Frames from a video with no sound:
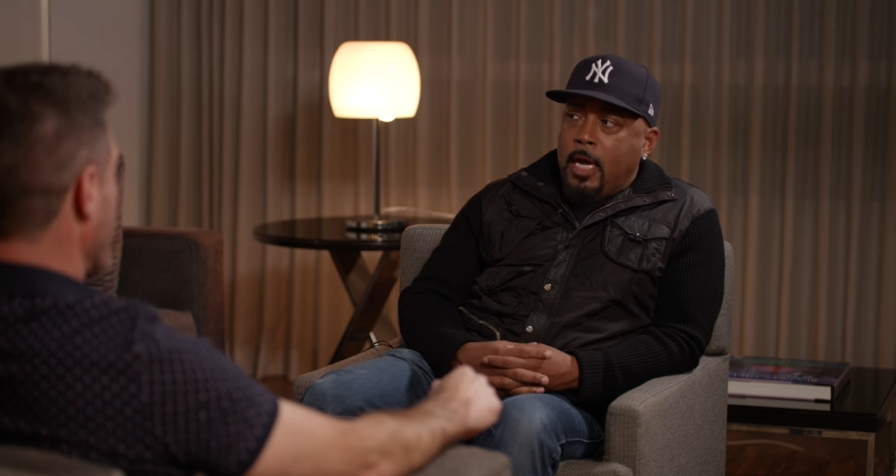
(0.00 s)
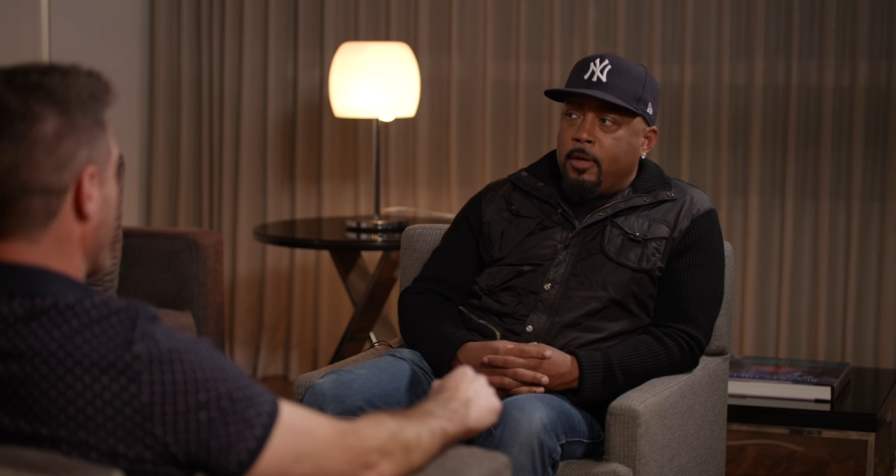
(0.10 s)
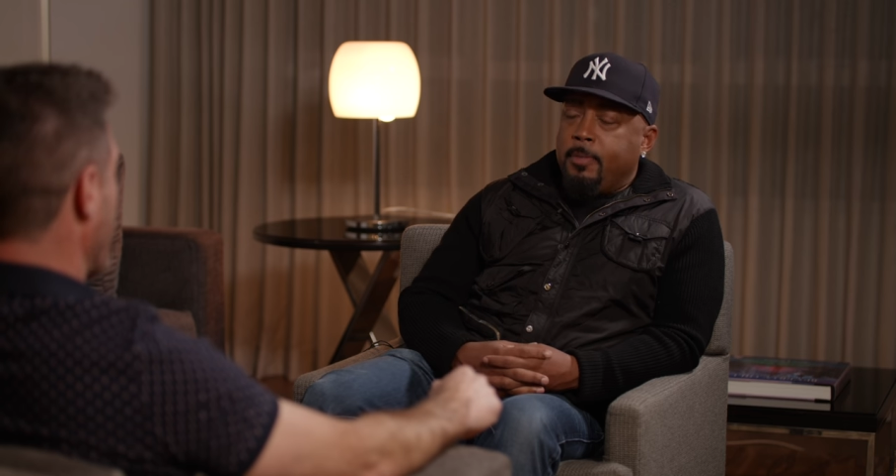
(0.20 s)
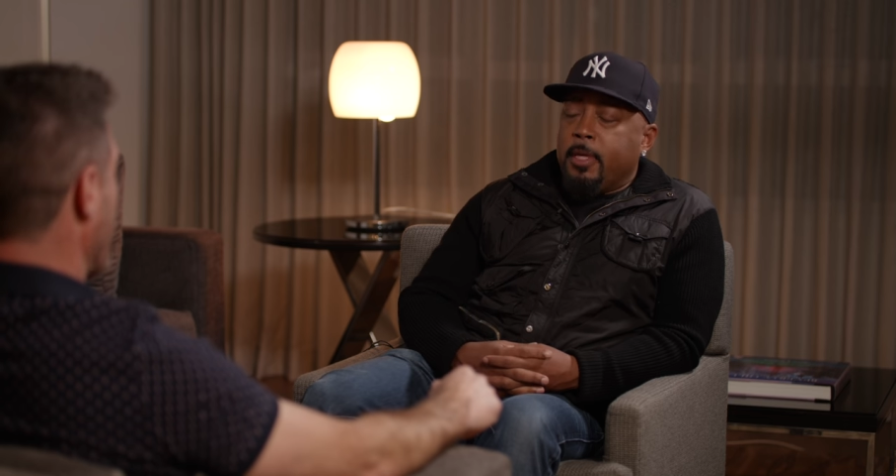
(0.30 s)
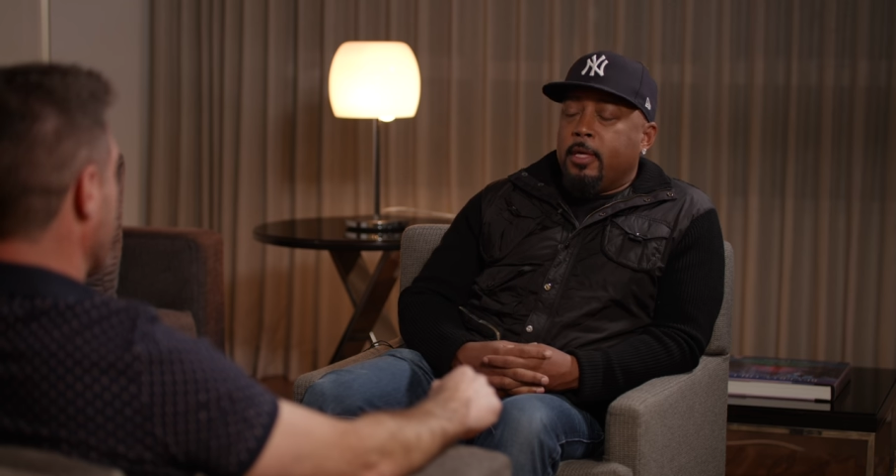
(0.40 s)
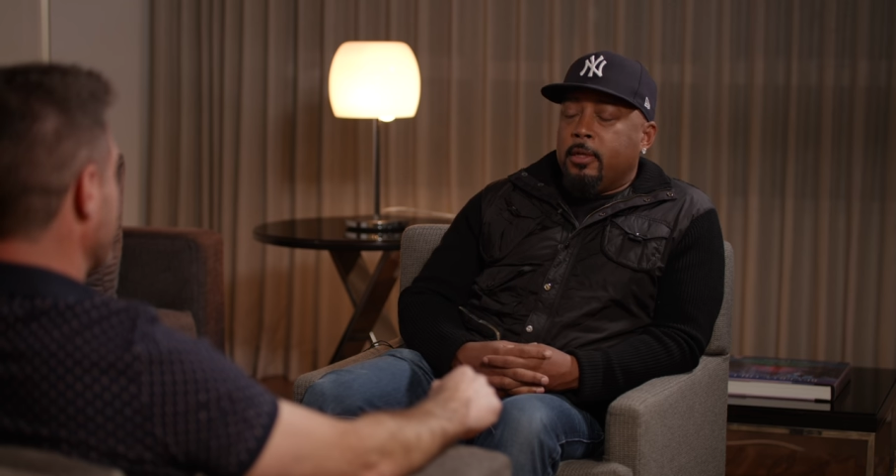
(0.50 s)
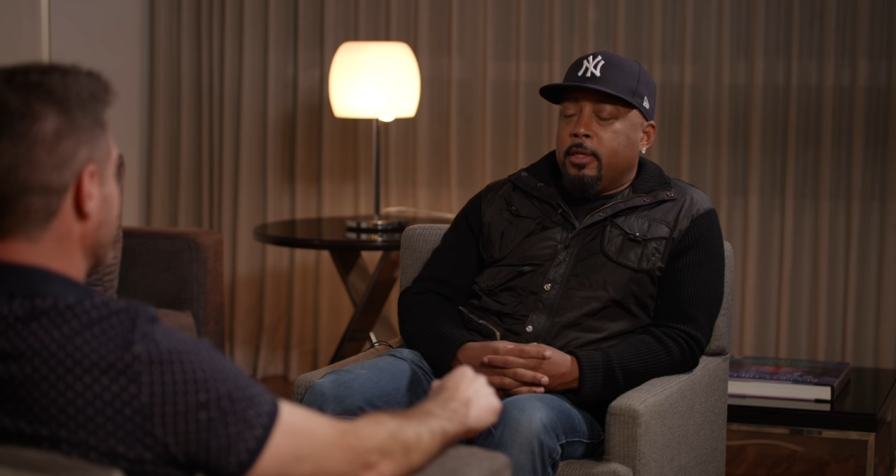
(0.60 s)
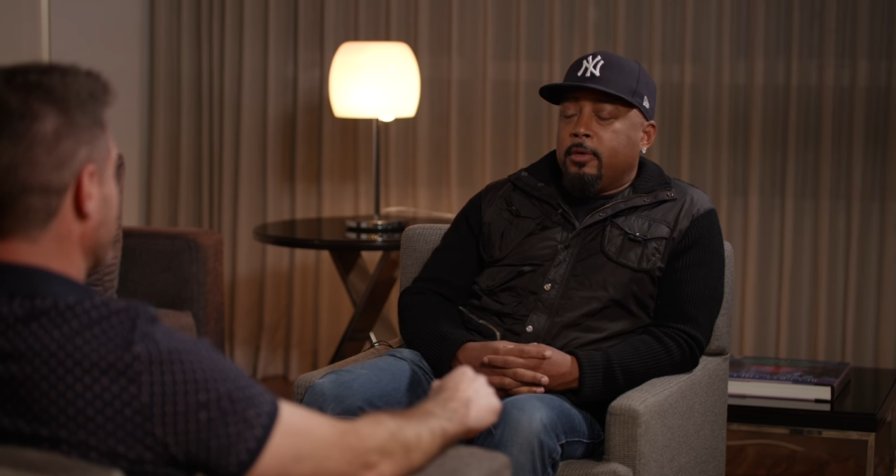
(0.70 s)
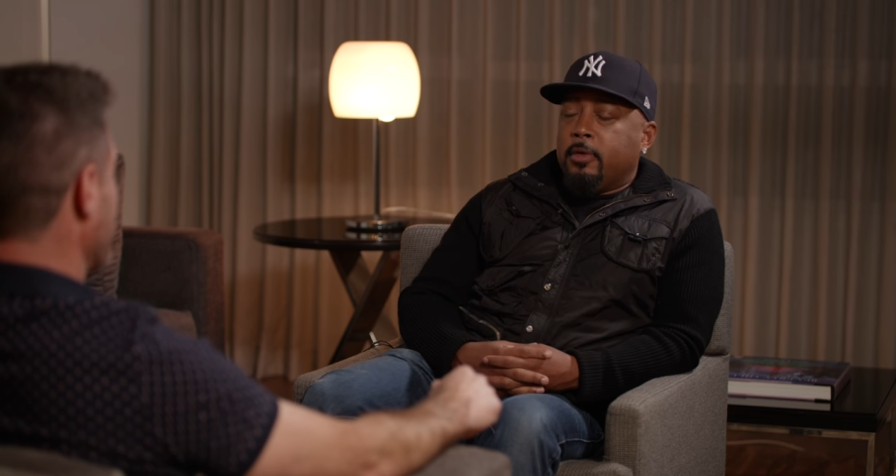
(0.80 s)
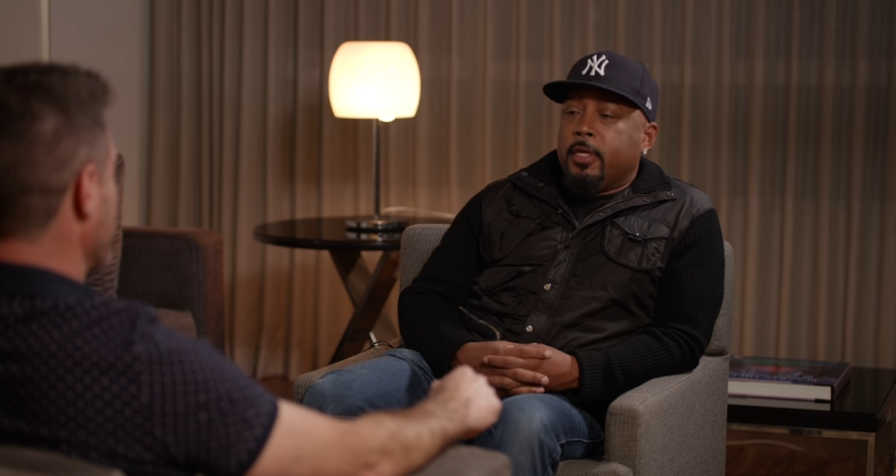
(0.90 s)
I'd be
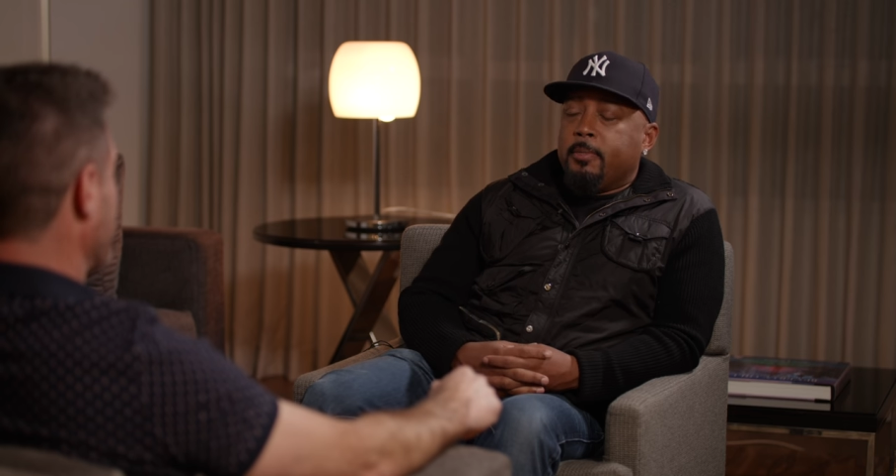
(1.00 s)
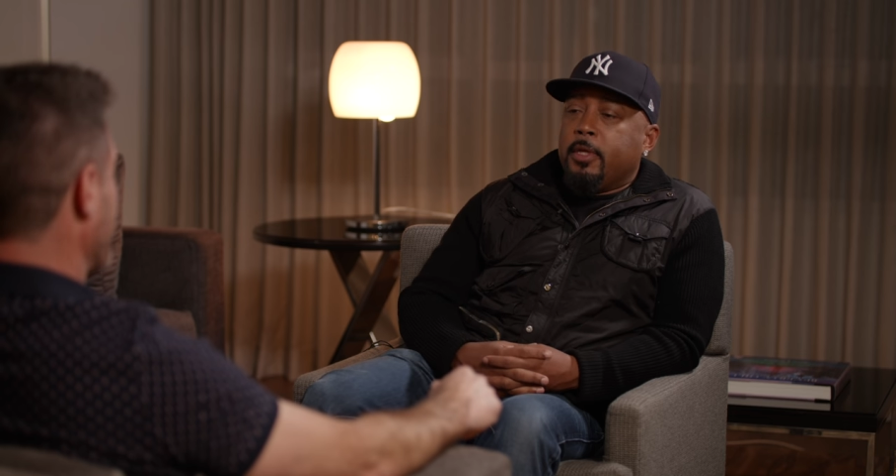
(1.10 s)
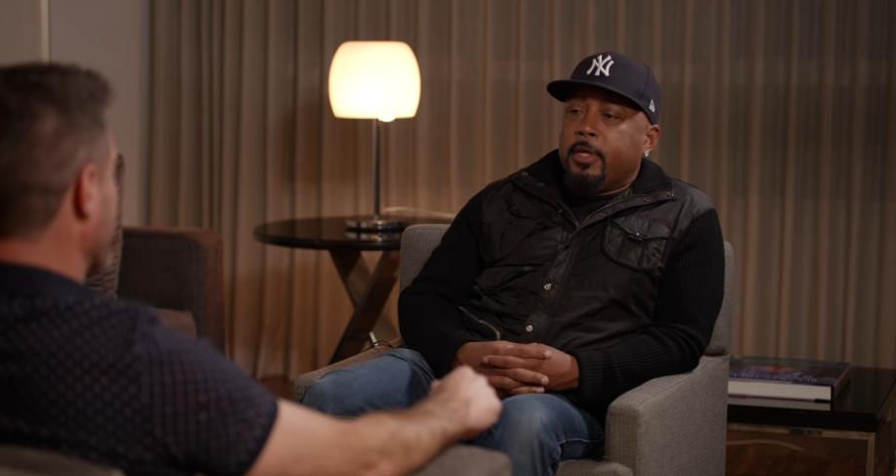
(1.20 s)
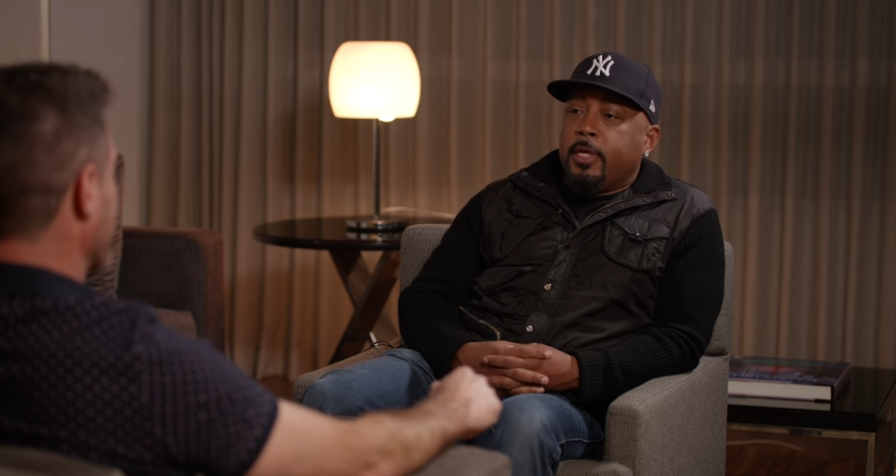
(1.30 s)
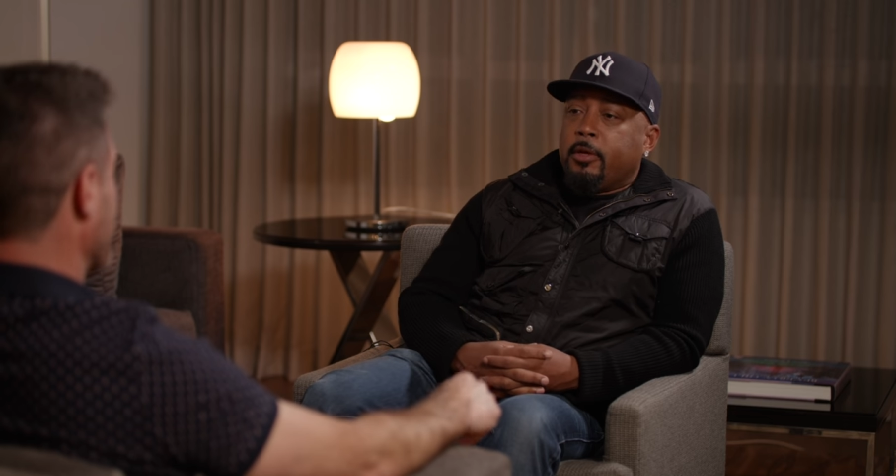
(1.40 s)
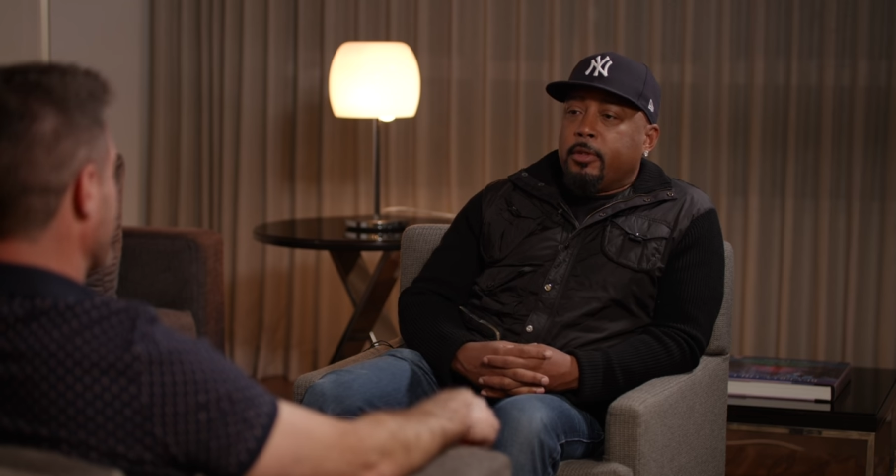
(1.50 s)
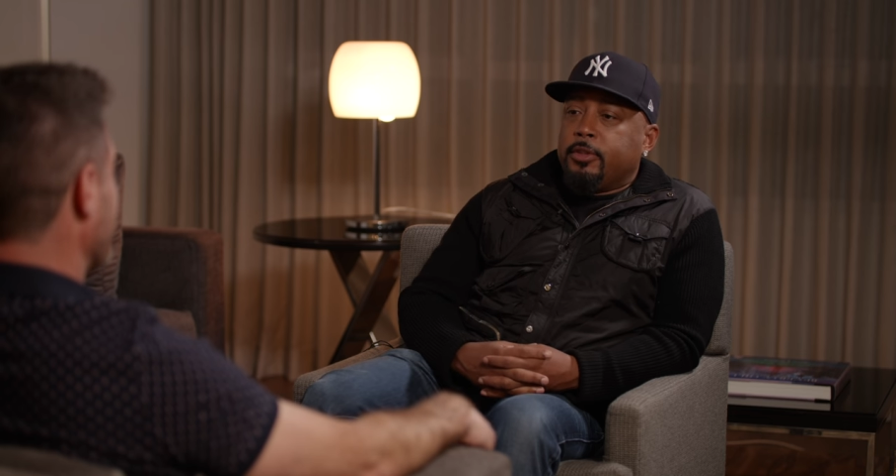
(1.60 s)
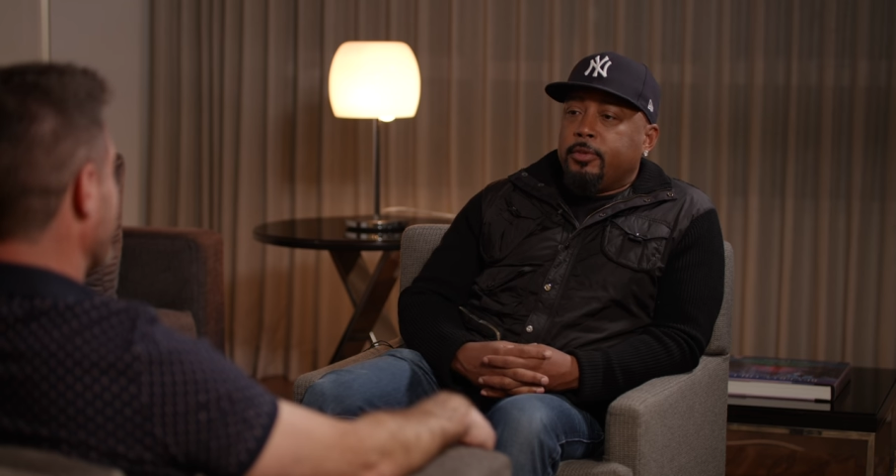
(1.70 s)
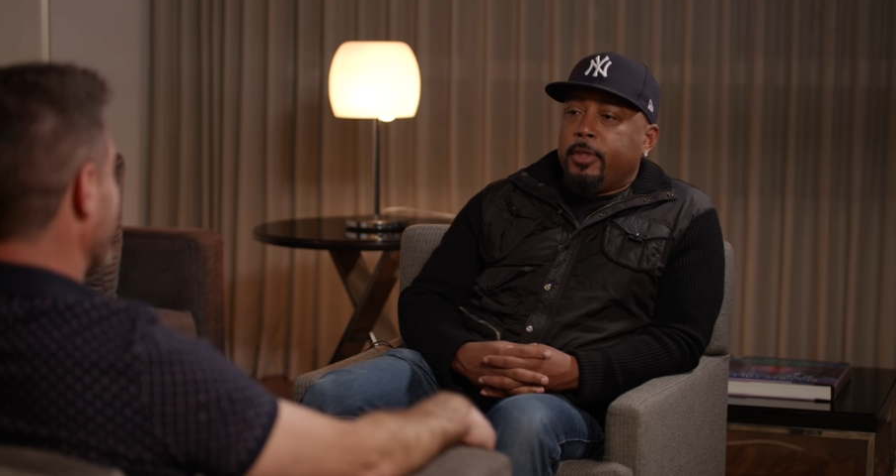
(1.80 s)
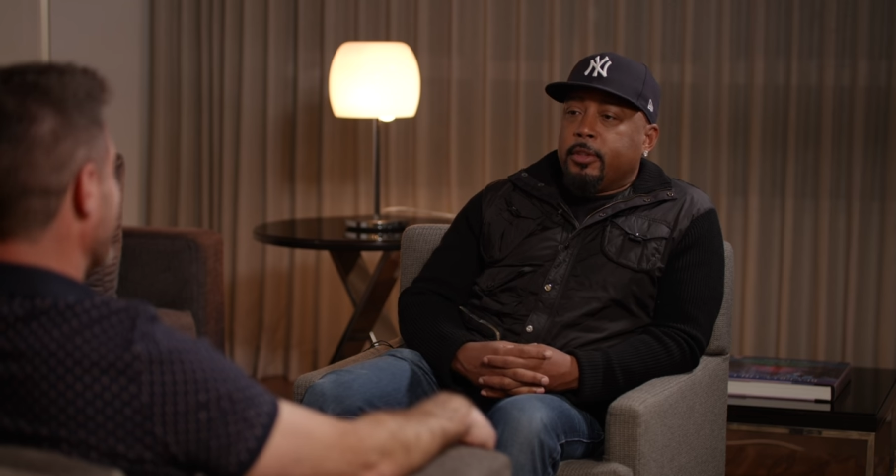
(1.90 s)
literally a millionaire
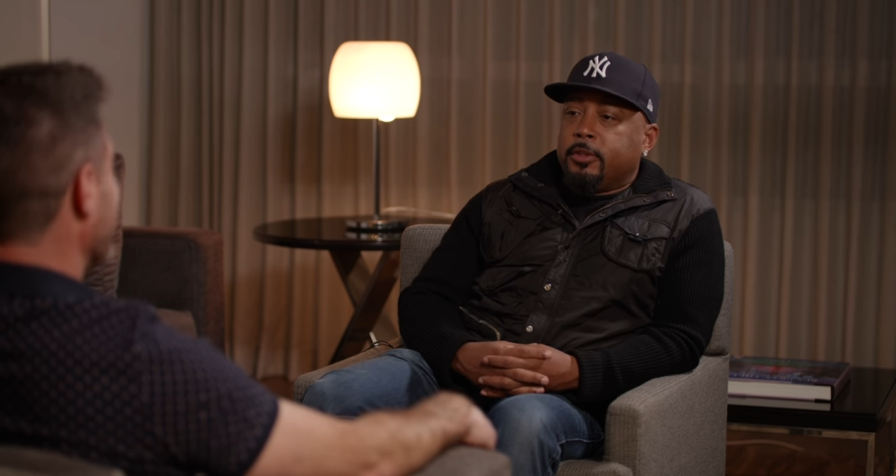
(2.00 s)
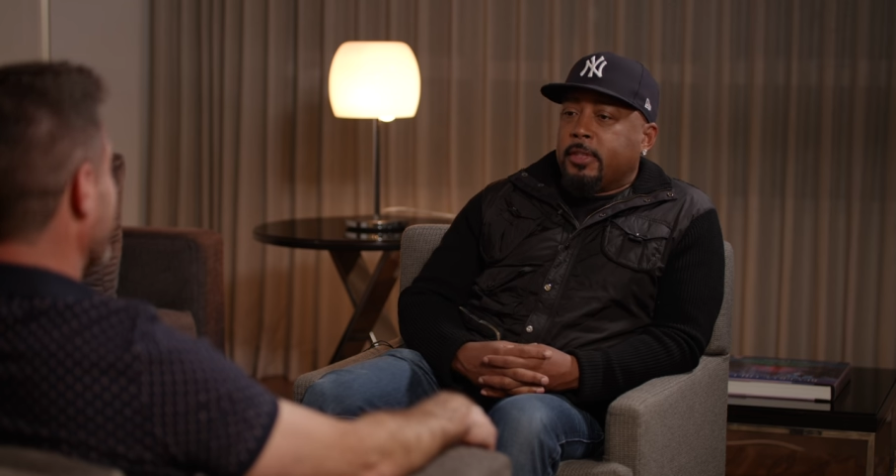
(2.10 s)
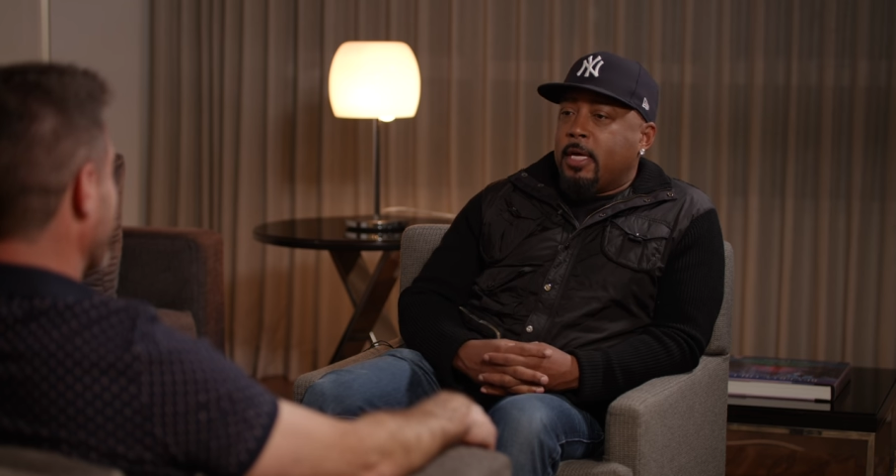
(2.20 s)
in two years.